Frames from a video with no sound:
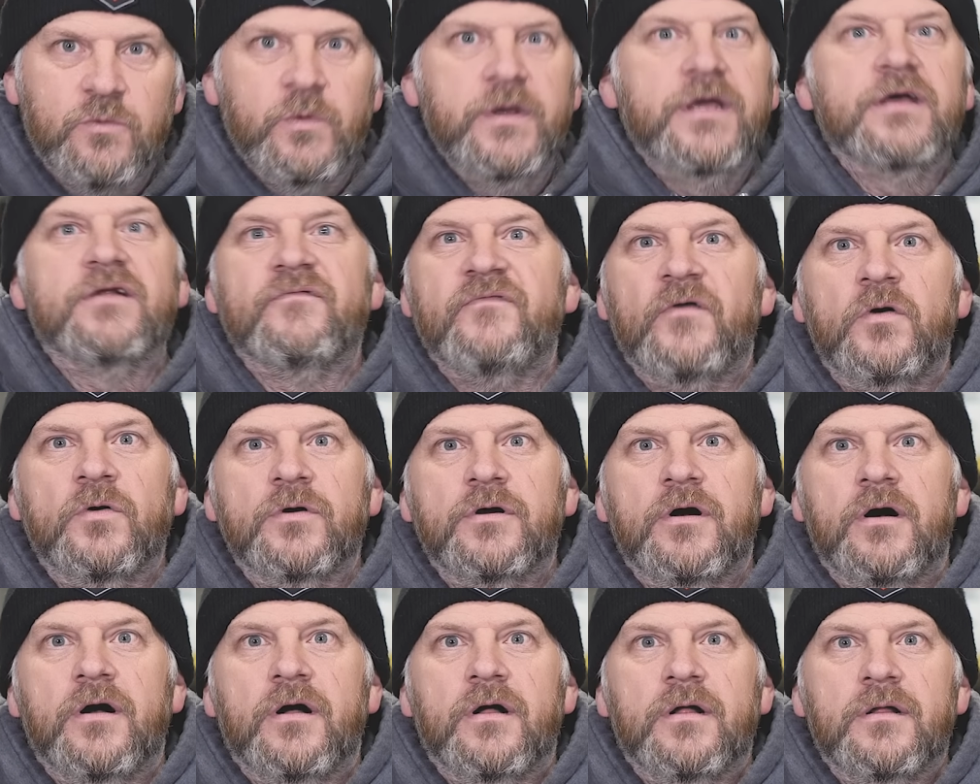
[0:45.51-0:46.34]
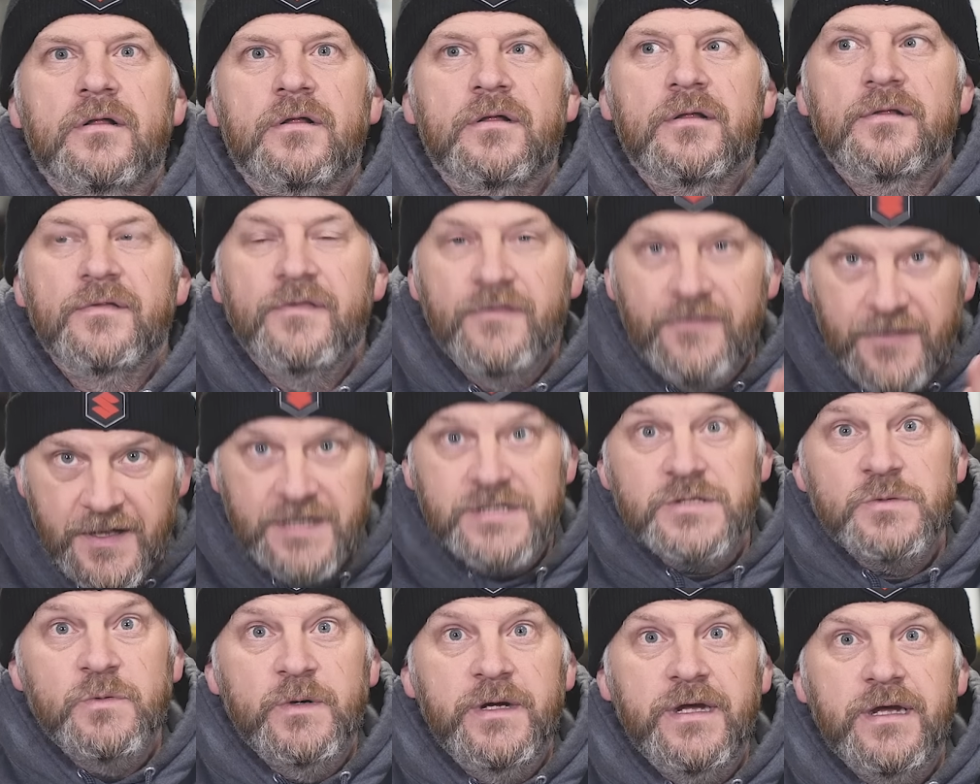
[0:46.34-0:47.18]
we get a phone call
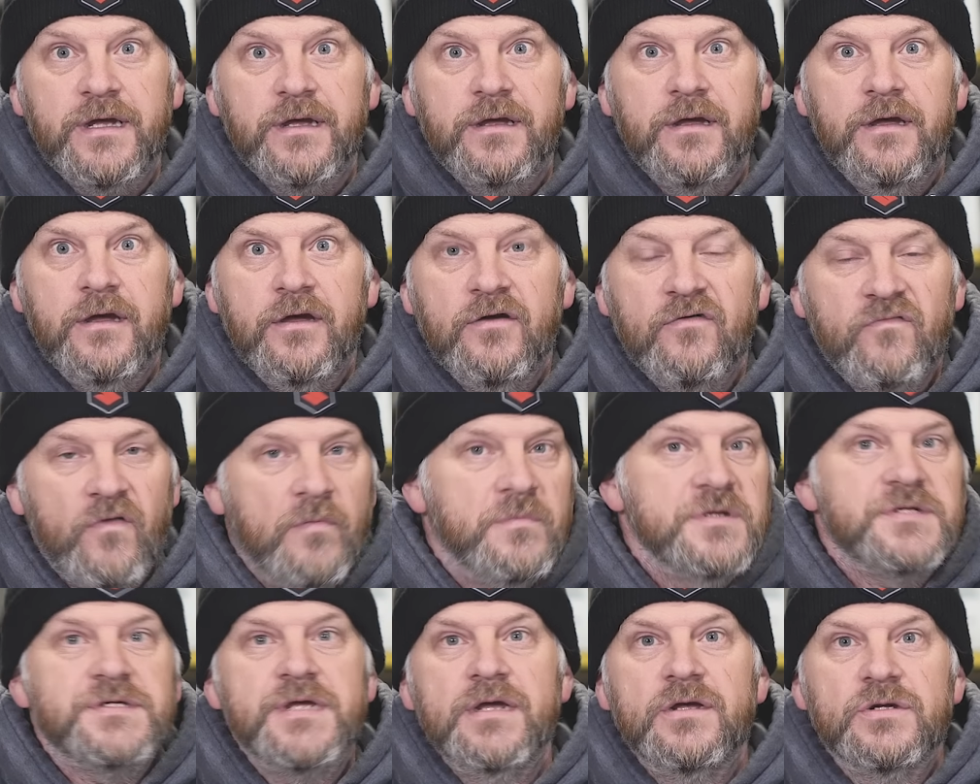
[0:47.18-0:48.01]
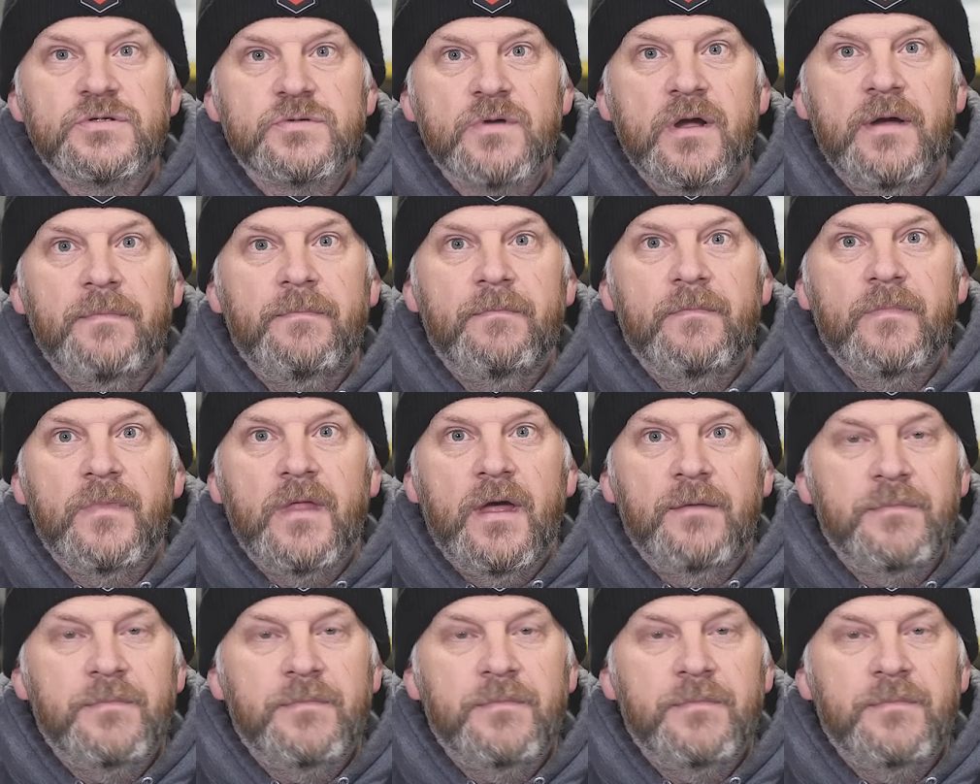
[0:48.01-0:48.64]
this week from a sales rep.